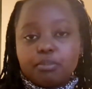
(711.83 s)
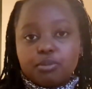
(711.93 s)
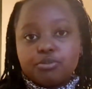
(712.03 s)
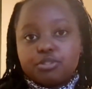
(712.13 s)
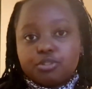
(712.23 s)

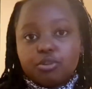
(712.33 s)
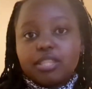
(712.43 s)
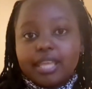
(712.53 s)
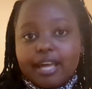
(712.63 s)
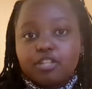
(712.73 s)
because you're
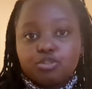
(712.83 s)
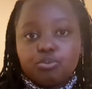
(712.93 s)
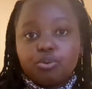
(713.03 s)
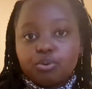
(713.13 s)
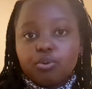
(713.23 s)
there to
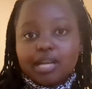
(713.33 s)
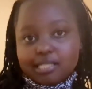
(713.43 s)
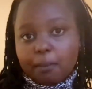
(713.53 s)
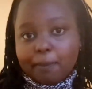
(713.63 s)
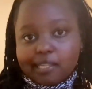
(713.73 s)
grow as
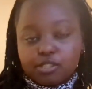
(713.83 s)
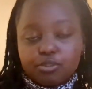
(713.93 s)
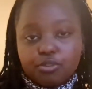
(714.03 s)
a person.